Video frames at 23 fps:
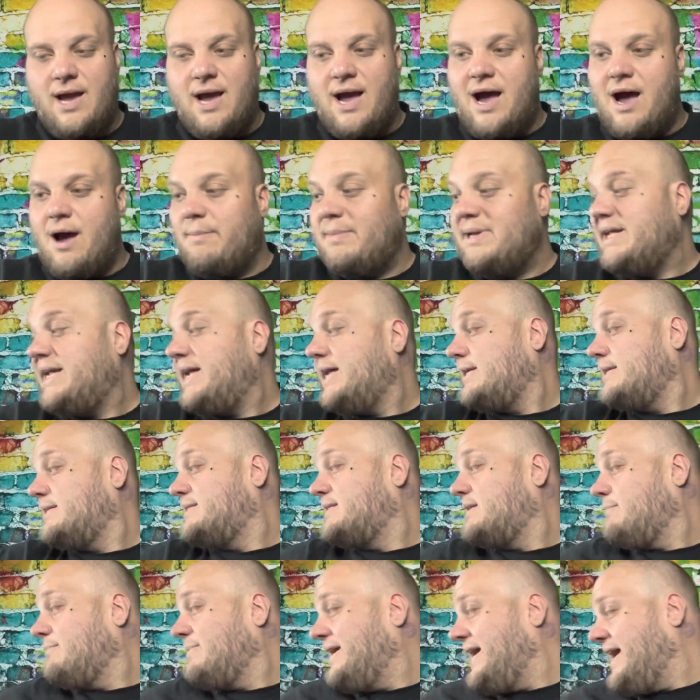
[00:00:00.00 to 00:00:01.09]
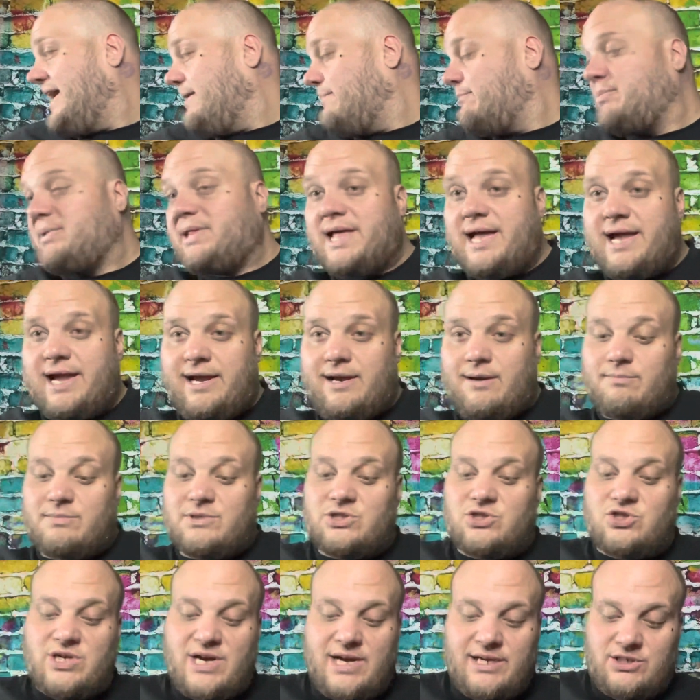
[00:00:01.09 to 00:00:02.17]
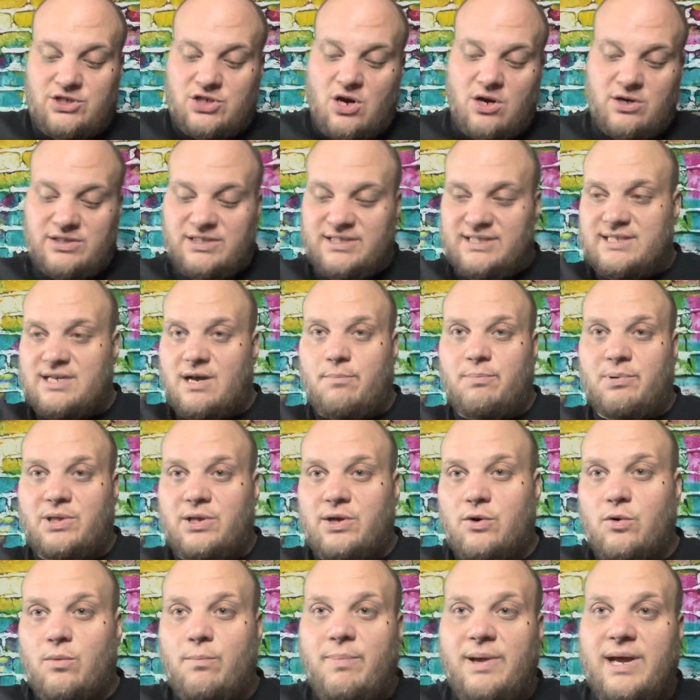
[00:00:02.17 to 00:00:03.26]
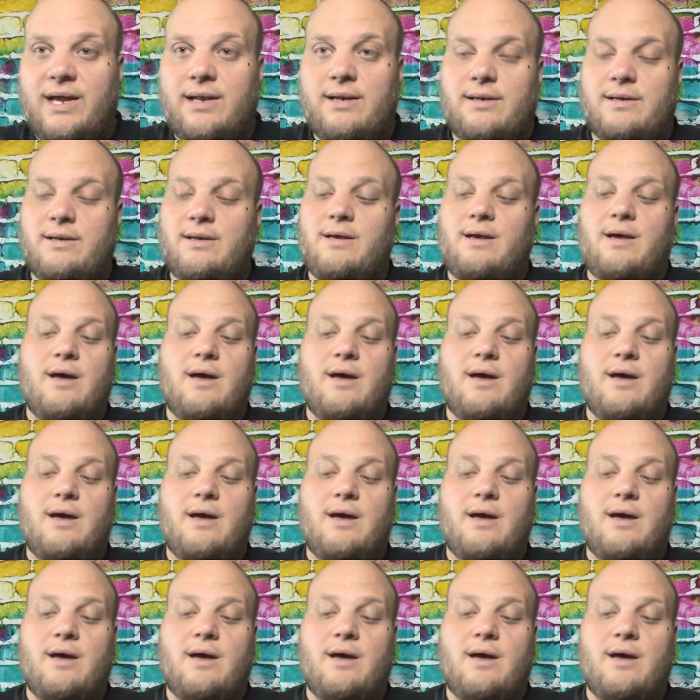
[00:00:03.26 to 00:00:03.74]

going to get in some gameplay. I'm going to try and charge this up a little bit.